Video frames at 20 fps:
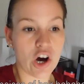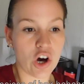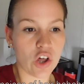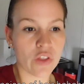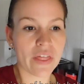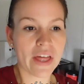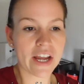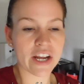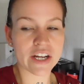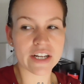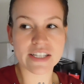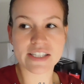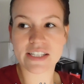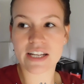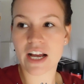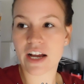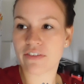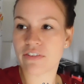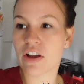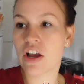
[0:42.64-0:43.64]
all that good
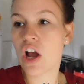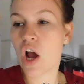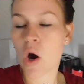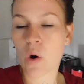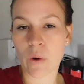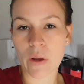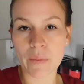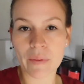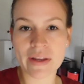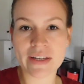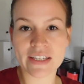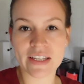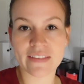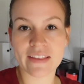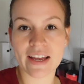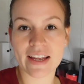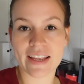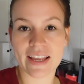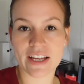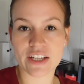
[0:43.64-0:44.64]
stuff. We went and did
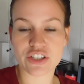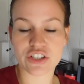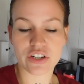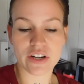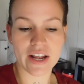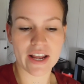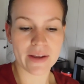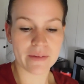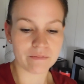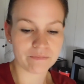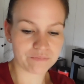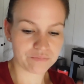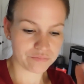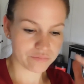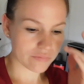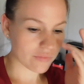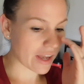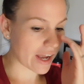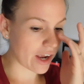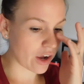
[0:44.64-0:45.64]
that yesterday.
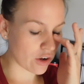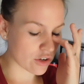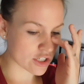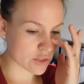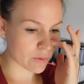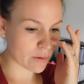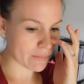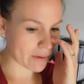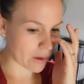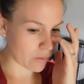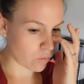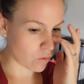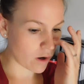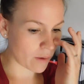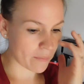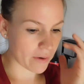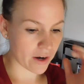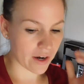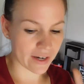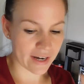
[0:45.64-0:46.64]
I also went by
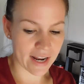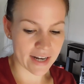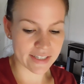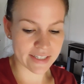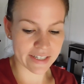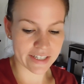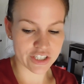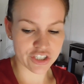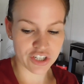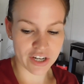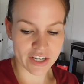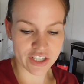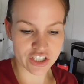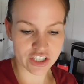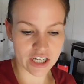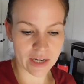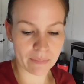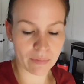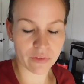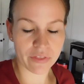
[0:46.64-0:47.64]
Walmart and had to exchange
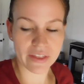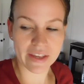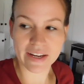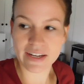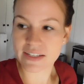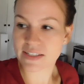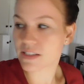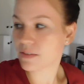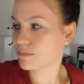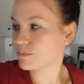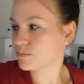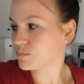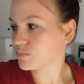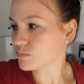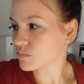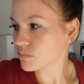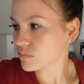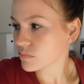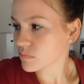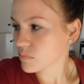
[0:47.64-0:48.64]
a couple things
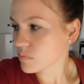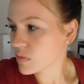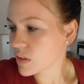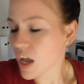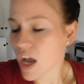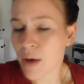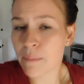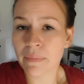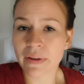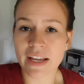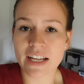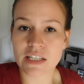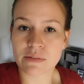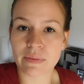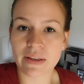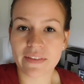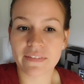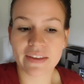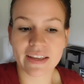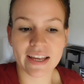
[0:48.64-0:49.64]
um, because
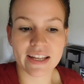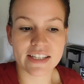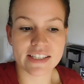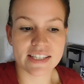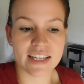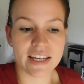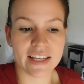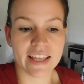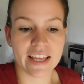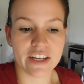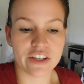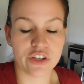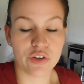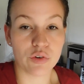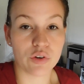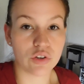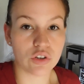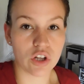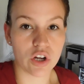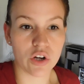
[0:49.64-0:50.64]
me and the kids did get new
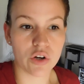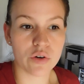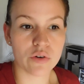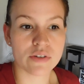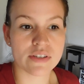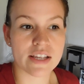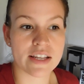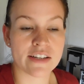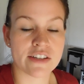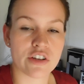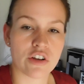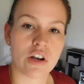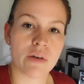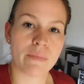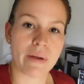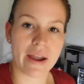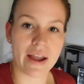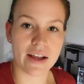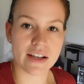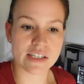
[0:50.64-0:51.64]
clothes and so did
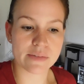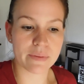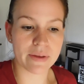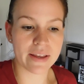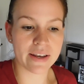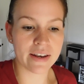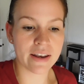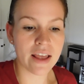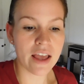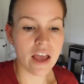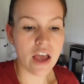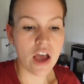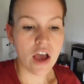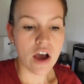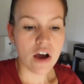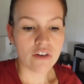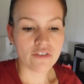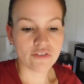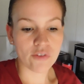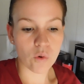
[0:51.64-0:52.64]
my husband
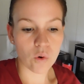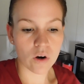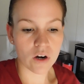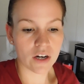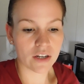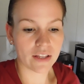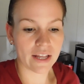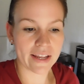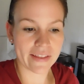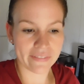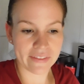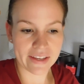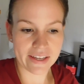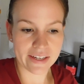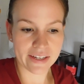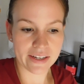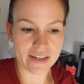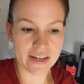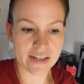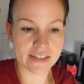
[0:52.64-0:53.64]
for like
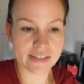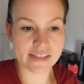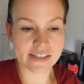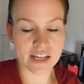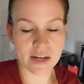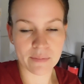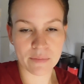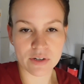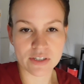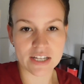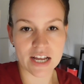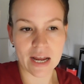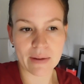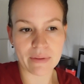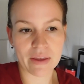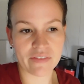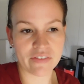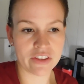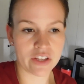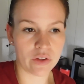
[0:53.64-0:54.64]
the
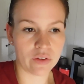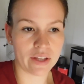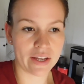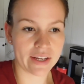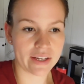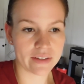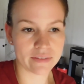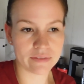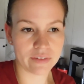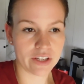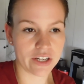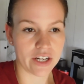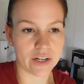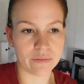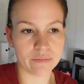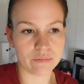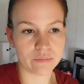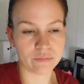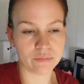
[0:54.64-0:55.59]
summertime, even though like, you know,